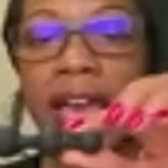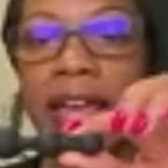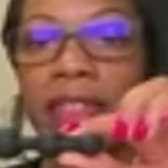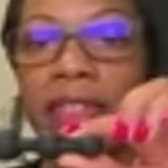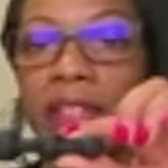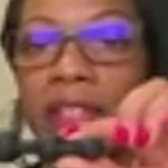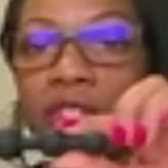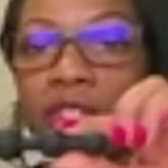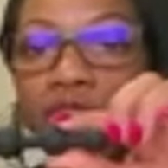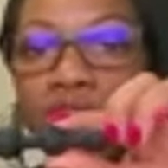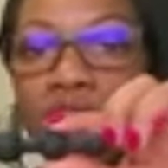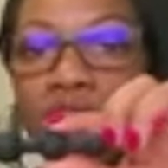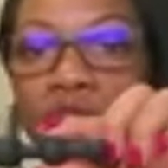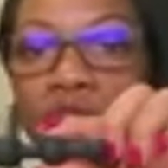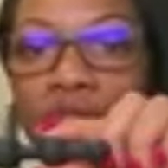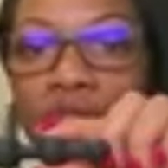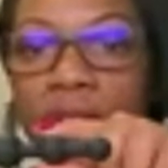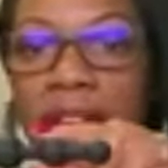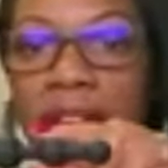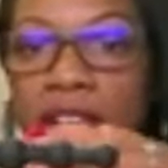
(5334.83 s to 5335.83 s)
and then
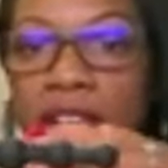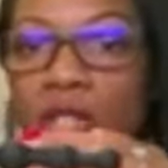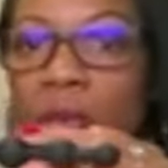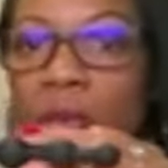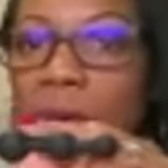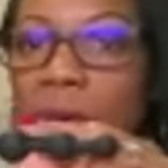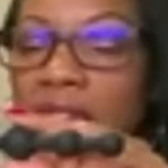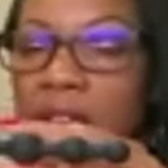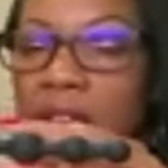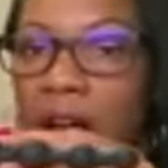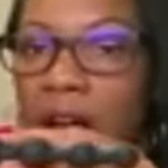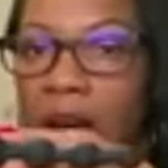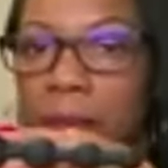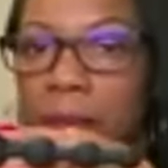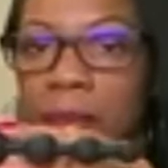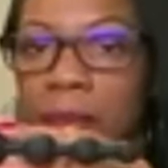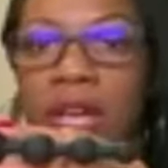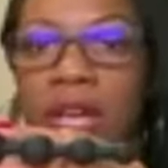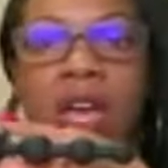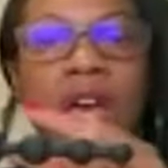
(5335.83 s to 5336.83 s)
just graduate up.